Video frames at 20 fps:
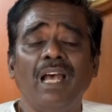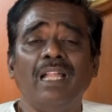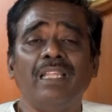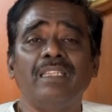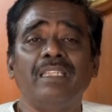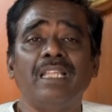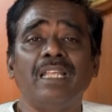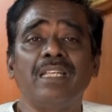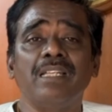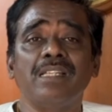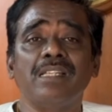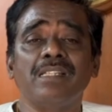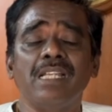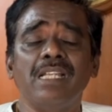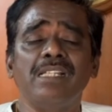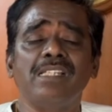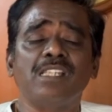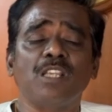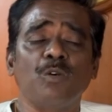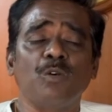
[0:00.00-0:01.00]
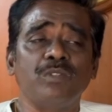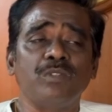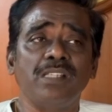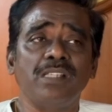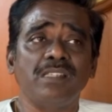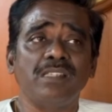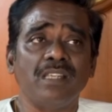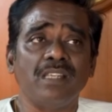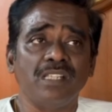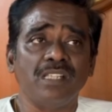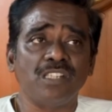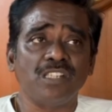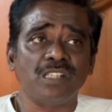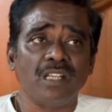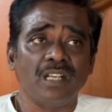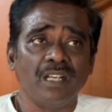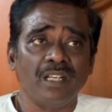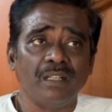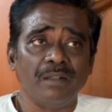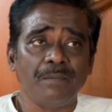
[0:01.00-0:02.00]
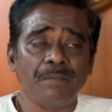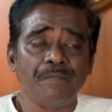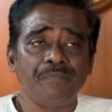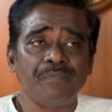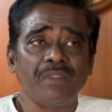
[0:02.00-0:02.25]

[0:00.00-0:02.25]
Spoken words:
there is, in Southeast Asia,